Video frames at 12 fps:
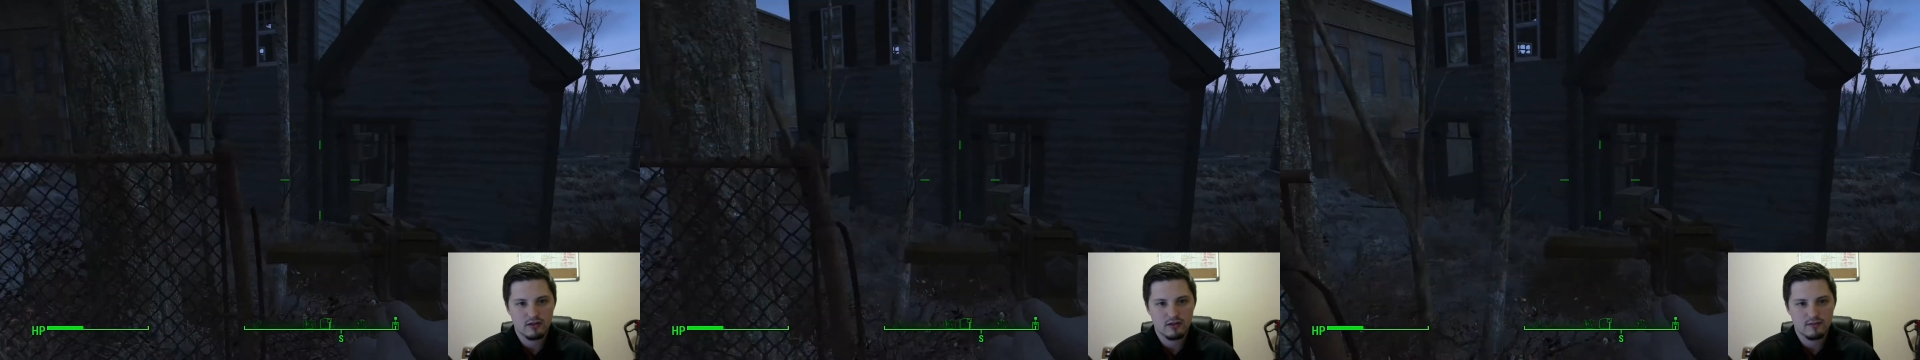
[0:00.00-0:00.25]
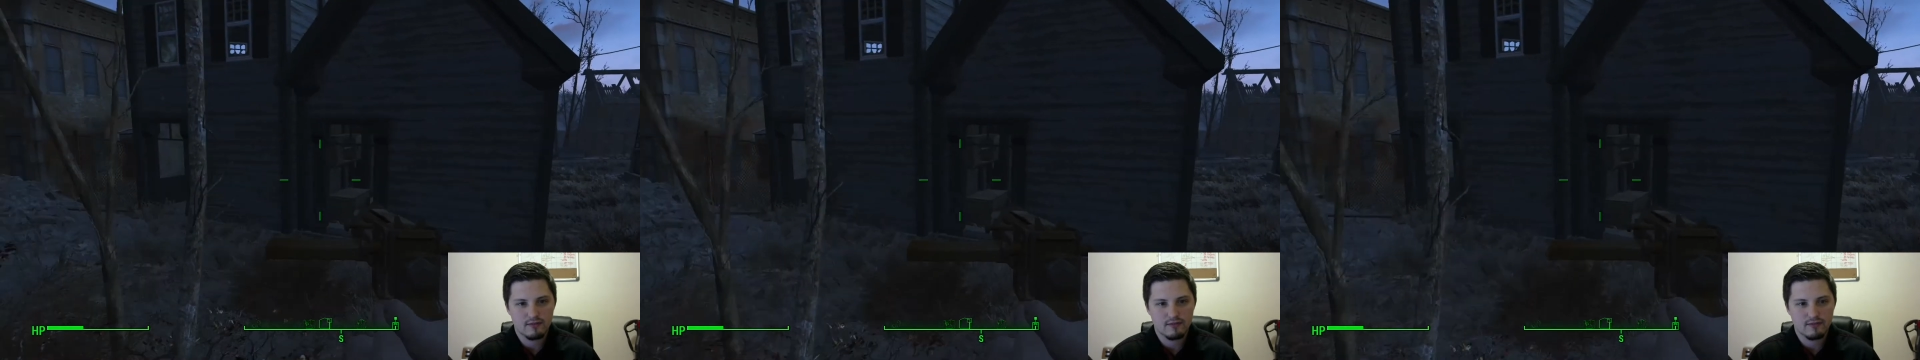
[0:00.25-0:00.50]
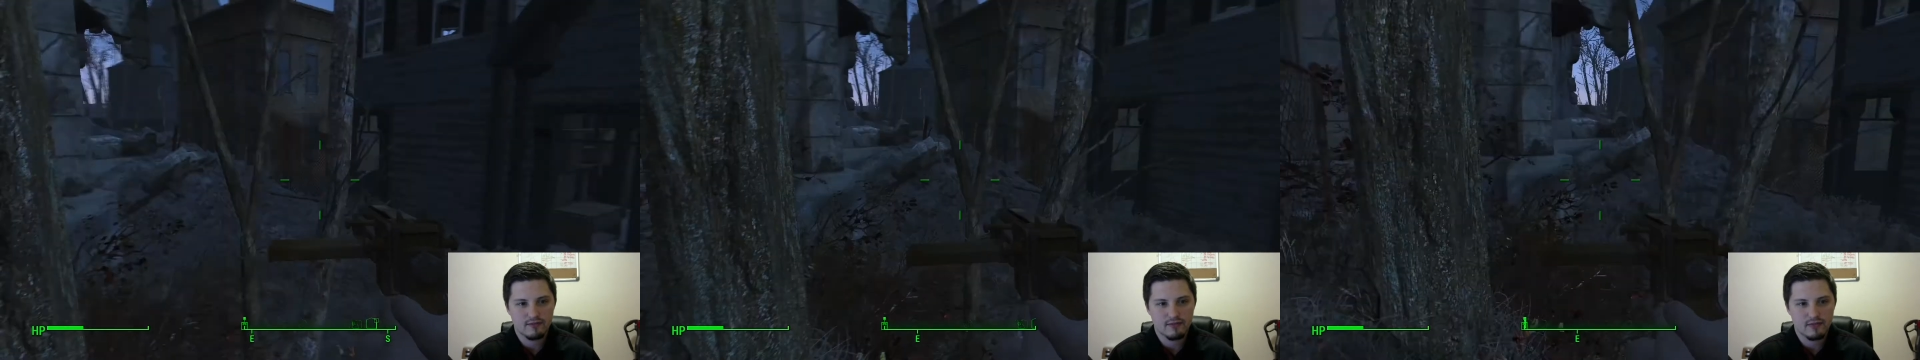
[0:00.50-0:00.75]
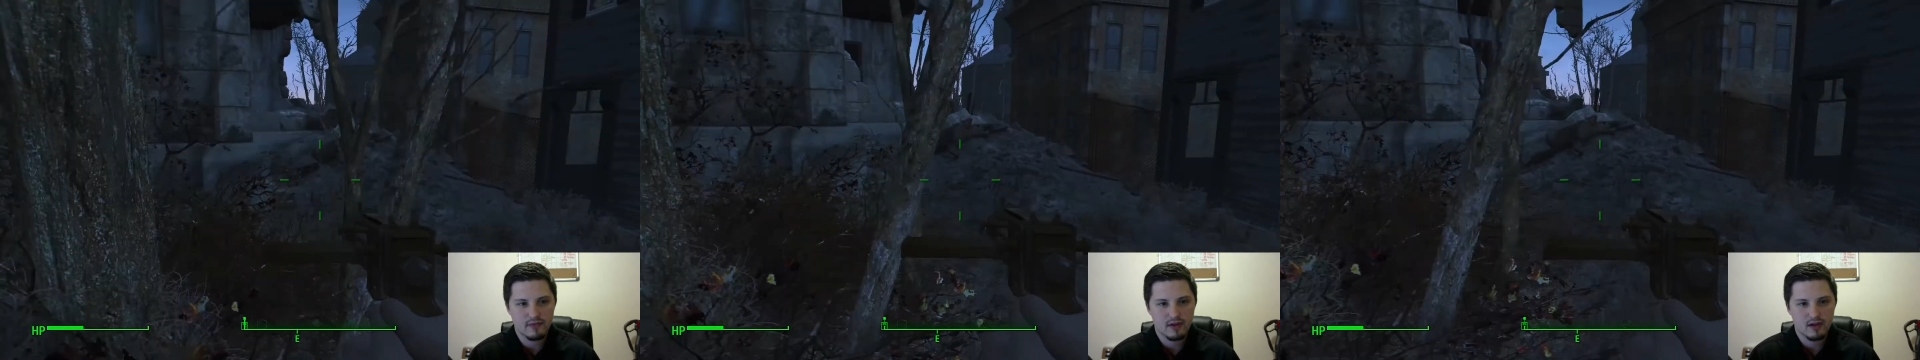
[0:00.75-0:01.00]

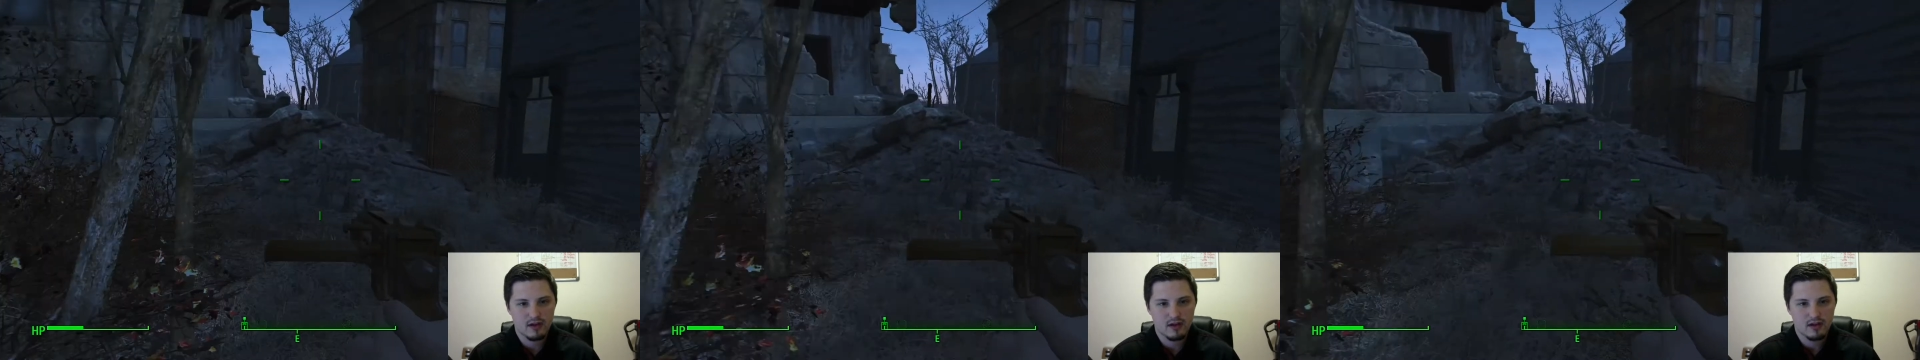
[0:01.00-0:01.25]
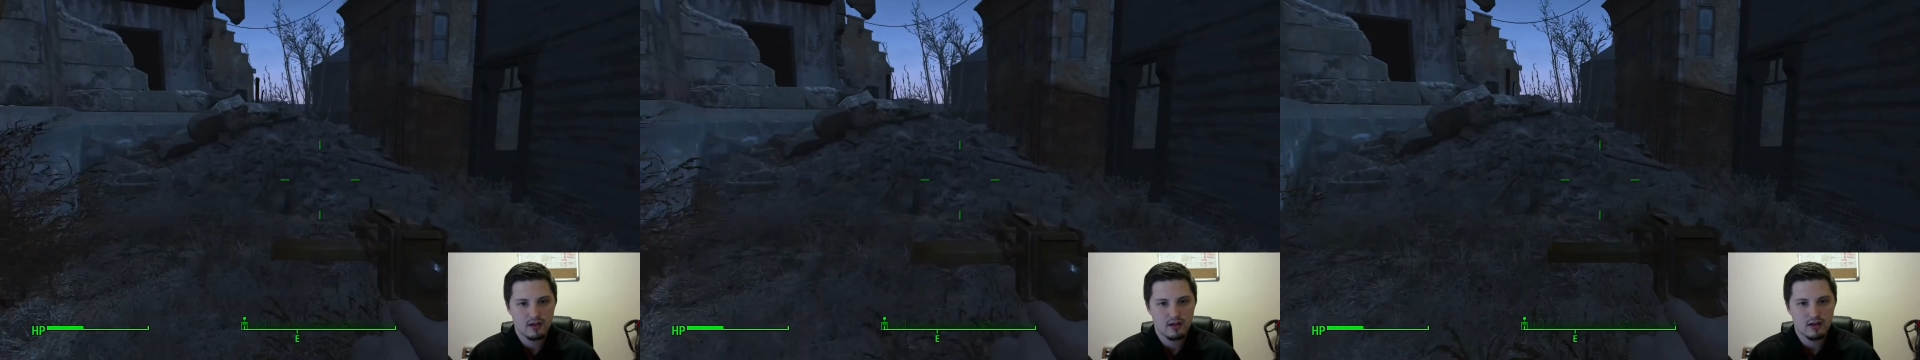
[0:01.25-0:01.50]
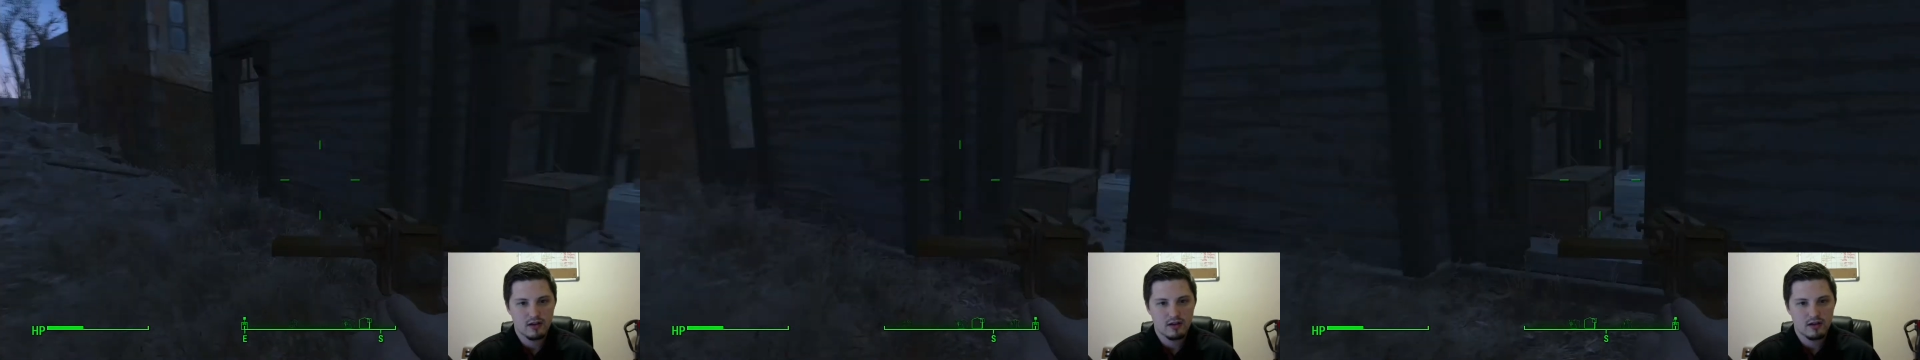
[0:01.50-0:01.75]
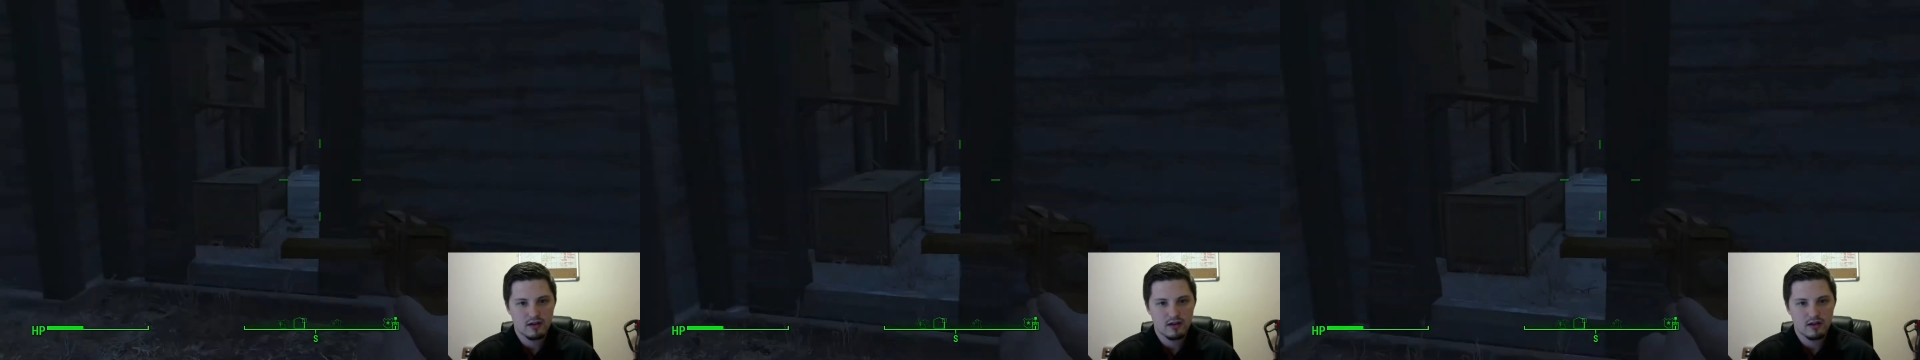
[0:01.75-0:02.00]

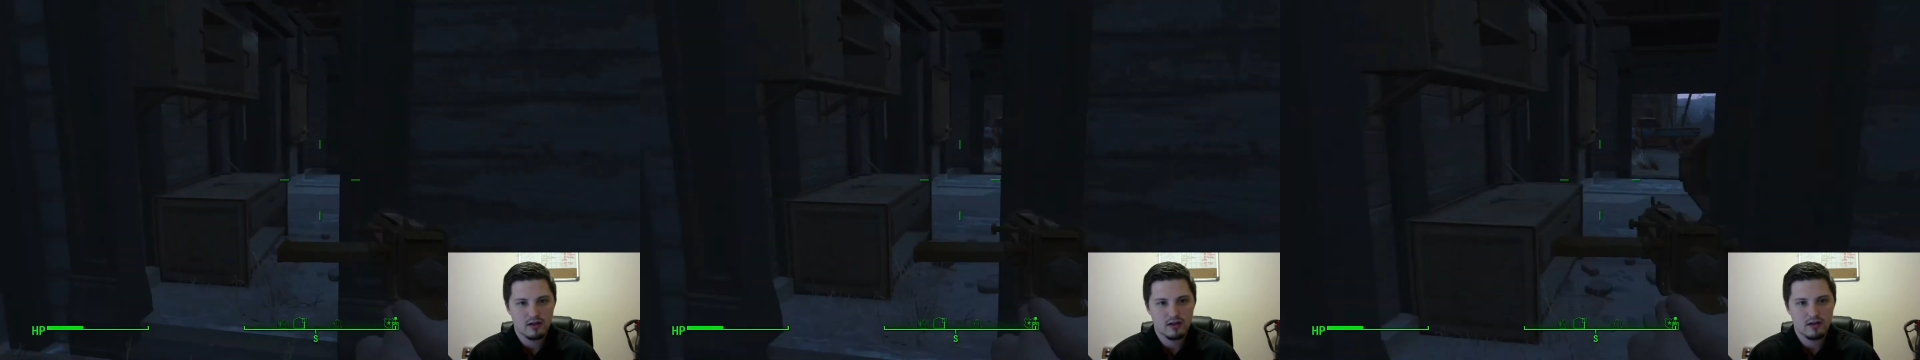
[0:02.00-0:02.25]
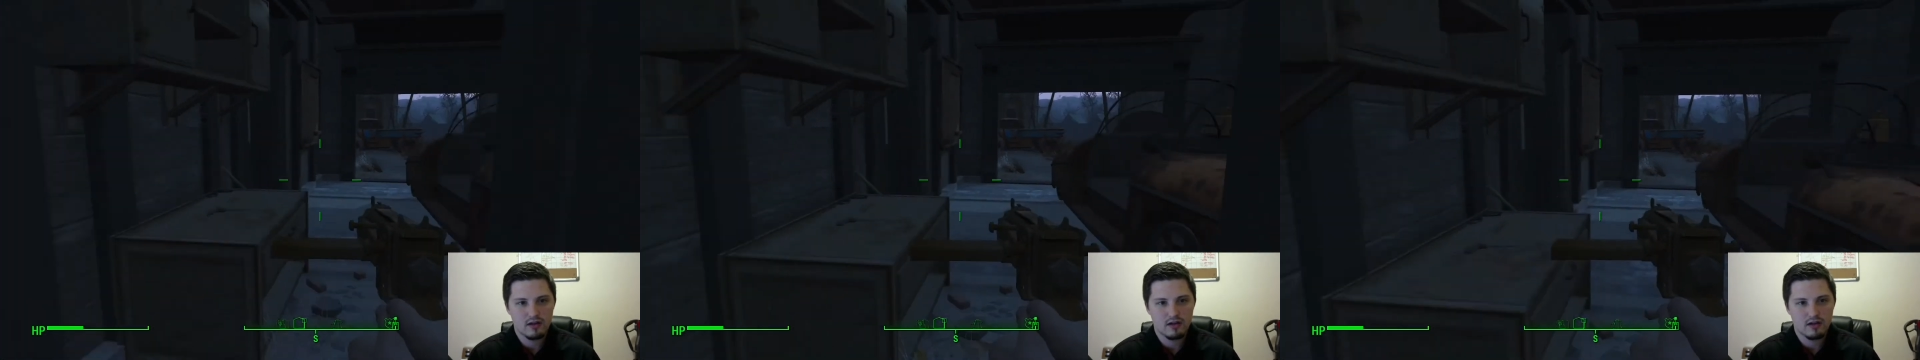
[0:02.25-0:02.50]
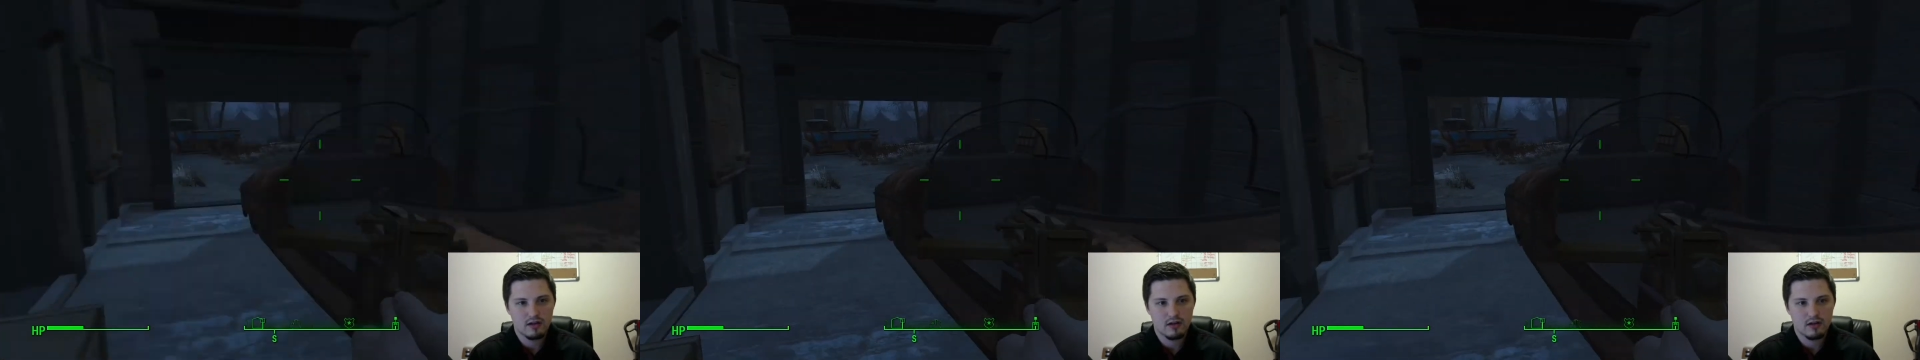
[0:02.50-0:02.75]
Nobody speaks.